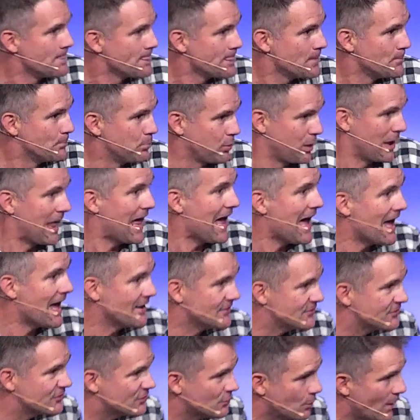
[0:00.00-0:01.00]
blood
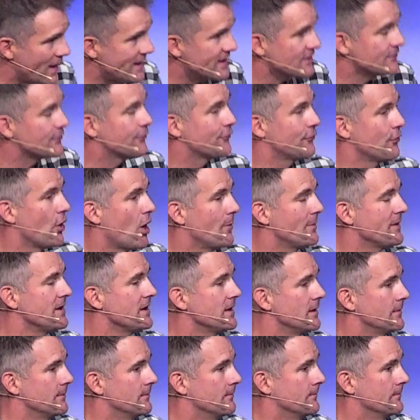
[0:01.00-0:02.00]
sweating from
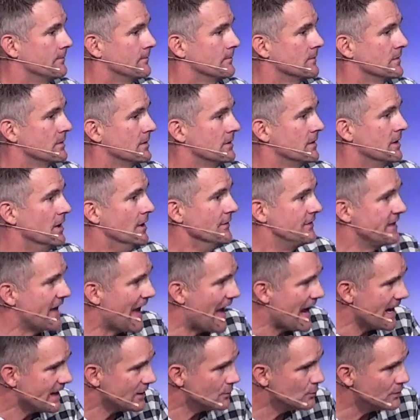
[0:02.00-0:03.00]
him. The
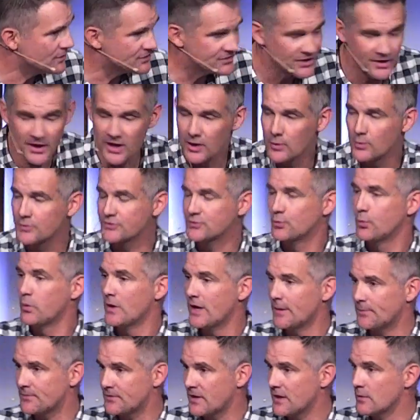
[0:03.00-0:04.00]
anguish that he was
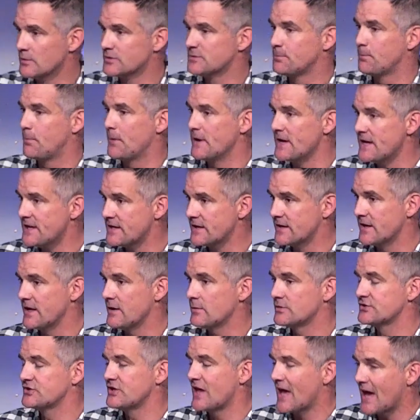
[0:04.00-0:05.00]
whipped, he was beaten, he
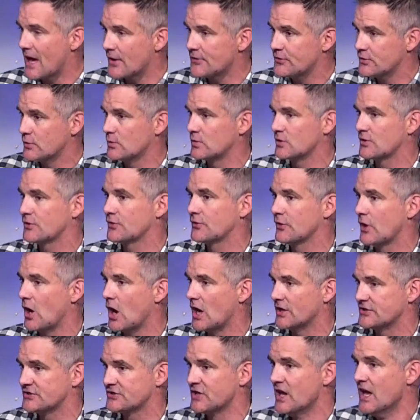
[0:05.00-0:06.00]
was nailed to a
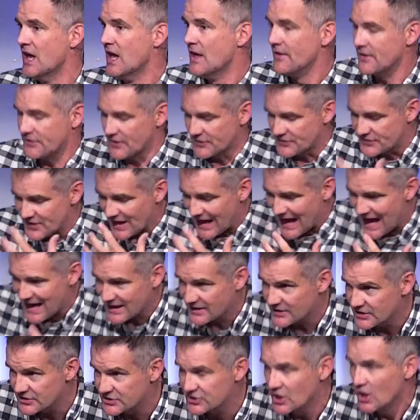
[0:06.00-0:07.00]
cross. That the
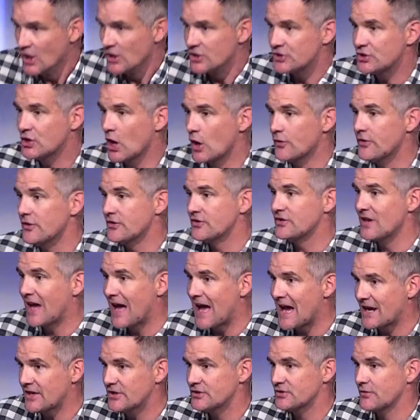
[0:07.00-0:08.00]
darkness showed the
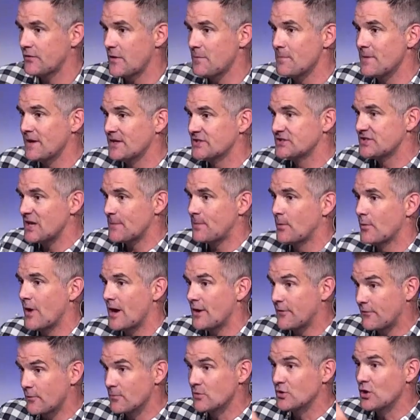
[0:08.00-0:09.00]
darkness of him being
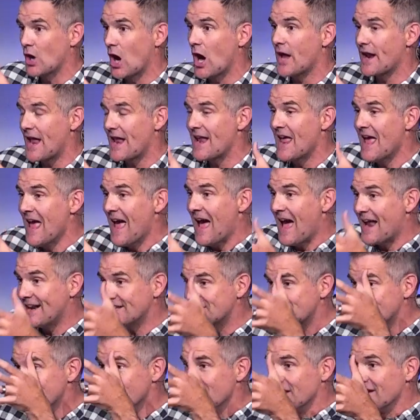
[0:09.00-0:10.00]
separated from God. And
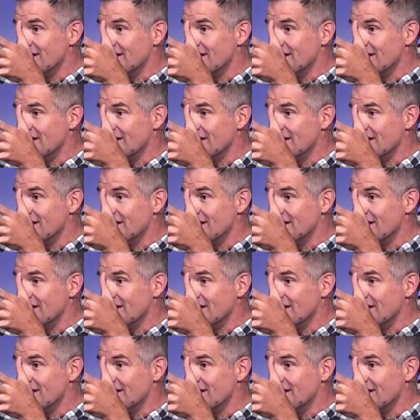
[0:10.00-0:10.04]
it's